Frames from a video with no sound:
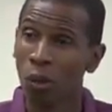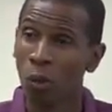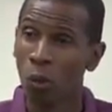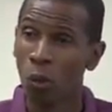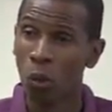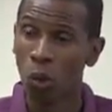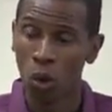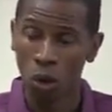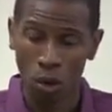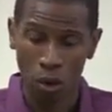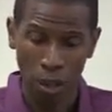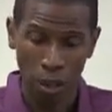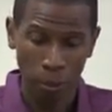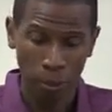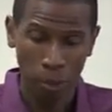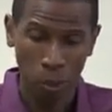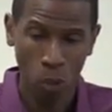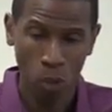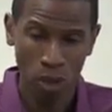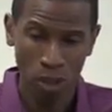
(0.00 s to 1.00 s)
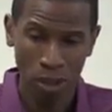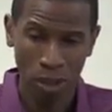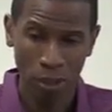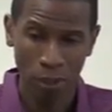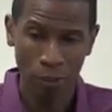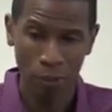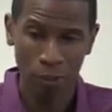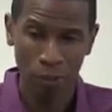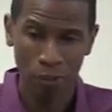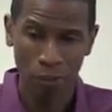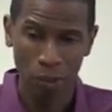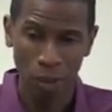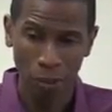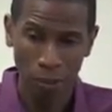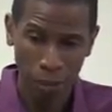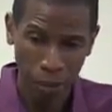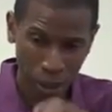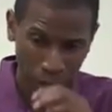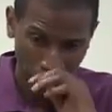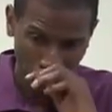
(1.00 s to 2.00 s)
were important
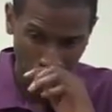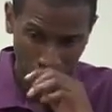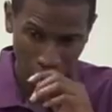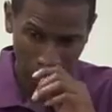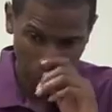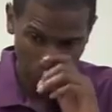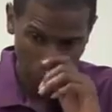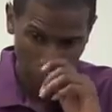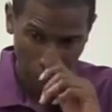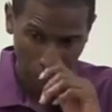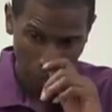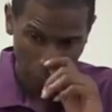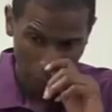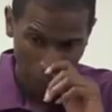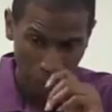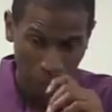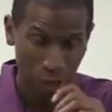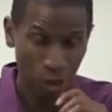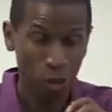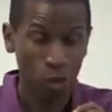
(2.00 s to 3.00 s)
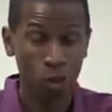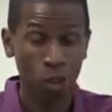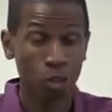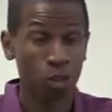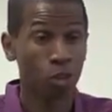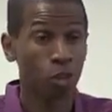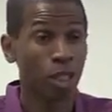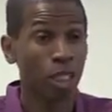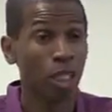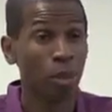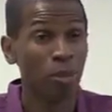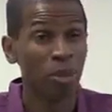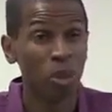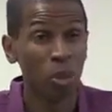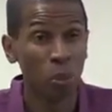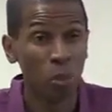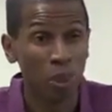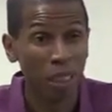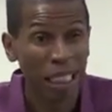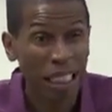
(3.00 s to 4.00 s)
because the crystals help
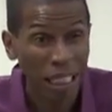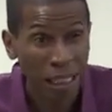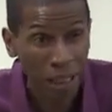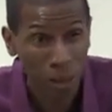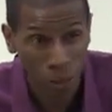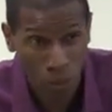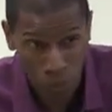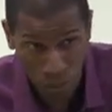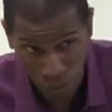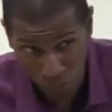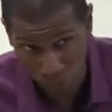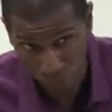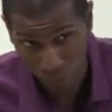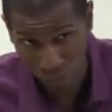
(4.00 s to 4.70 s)
to heal.